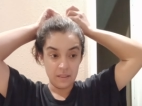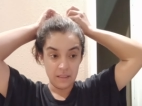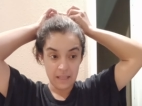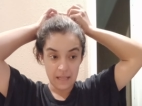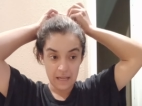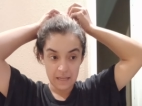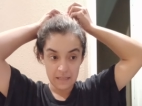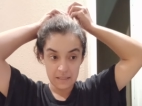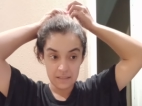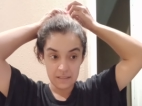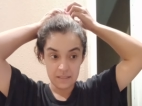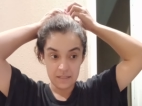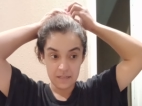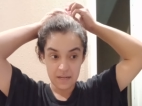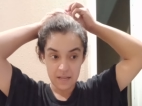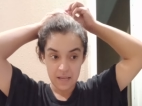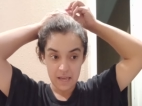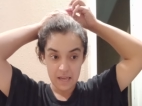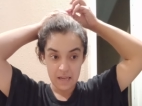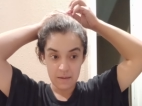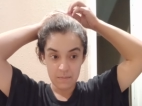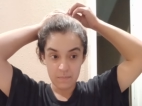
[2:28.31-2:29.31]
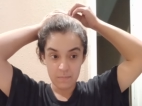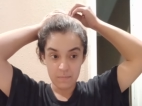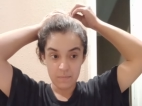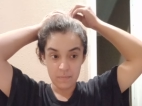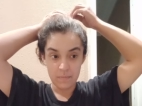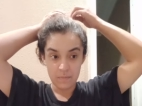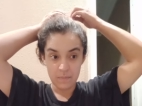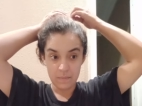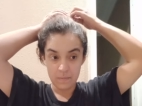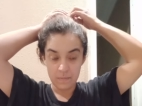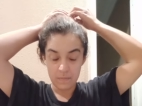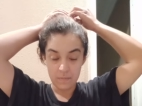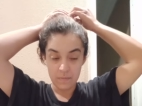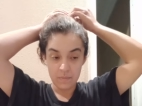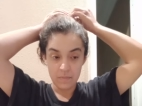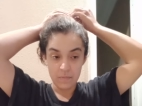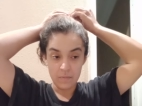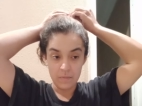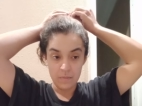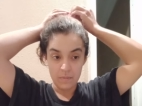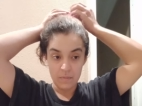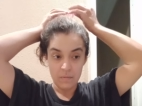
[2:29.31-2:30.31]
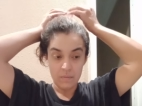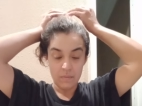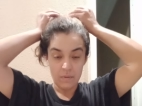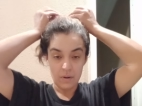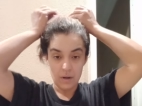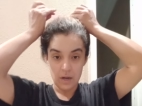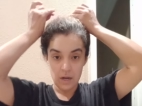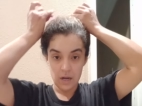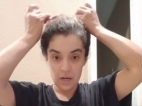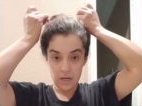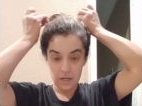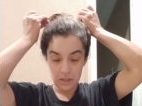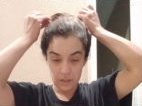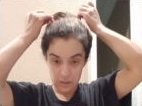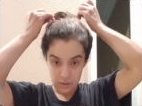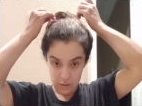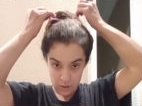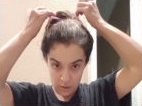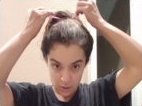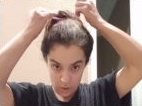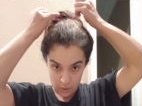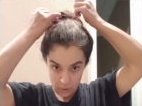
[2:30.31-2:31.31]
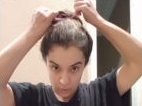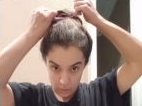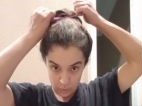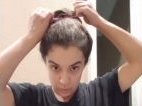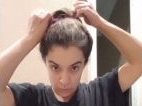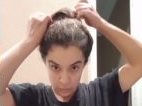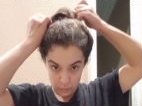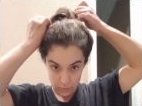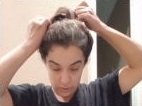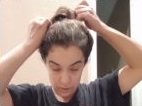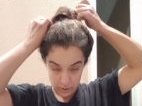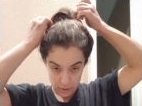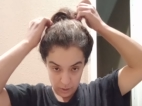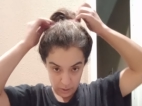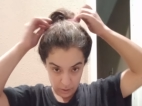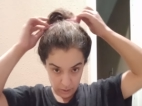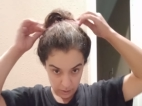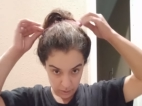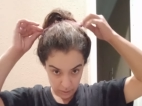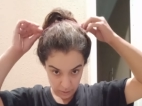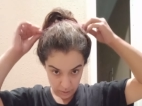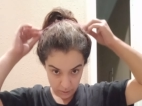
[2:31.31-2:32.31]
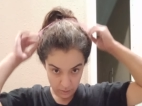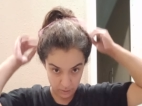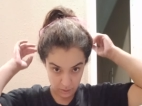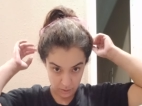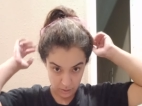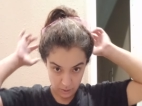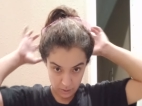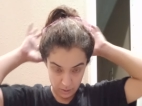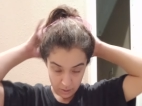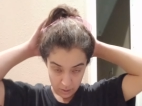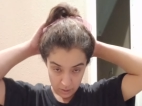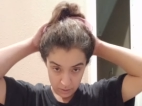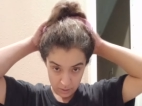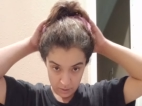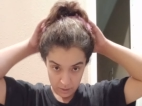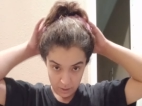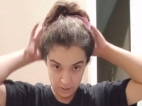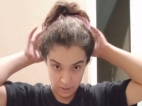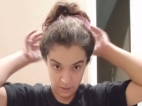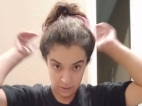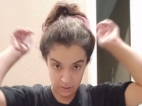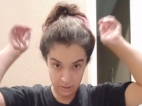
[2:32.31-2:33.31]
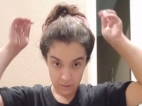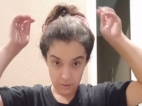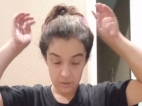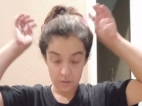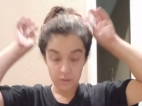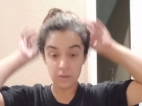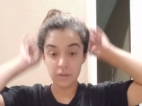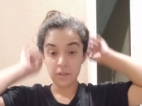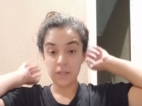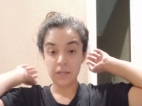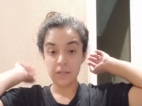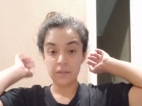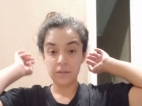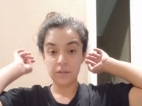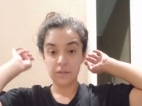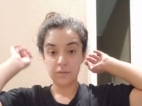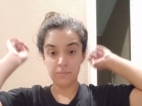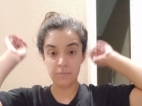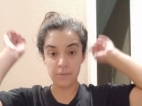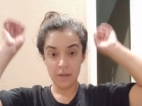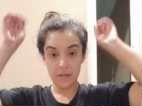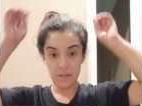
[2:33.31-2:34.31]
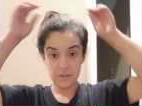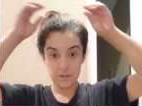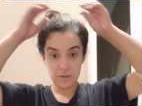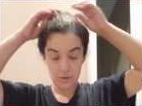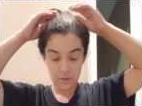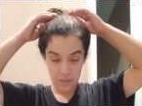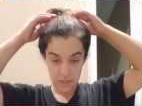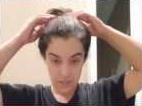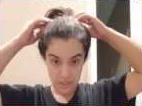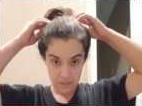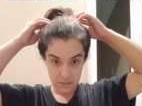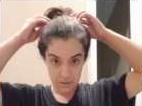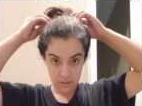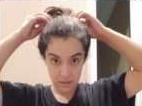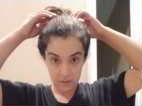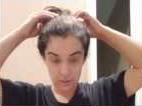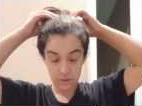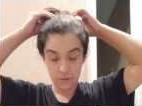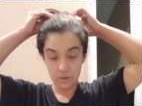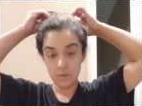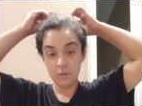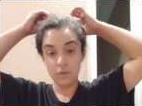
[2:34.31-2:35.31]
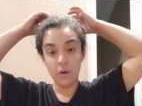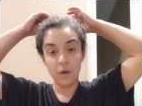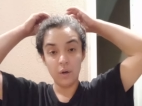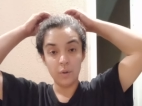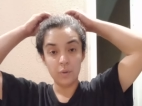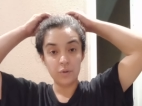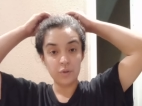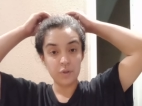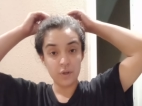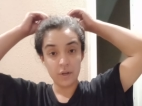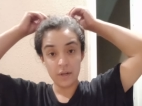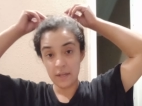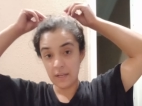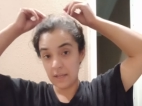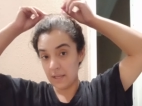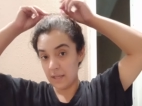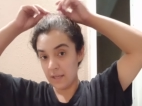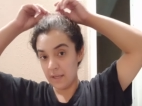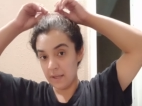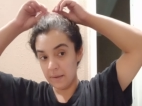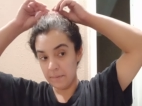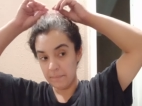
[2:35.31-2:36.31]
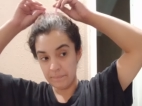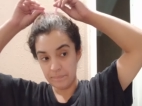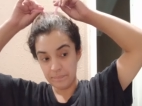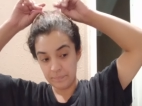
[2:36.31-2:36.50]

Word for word: Last name unknown. And really just make sure he's not too hoe tricky.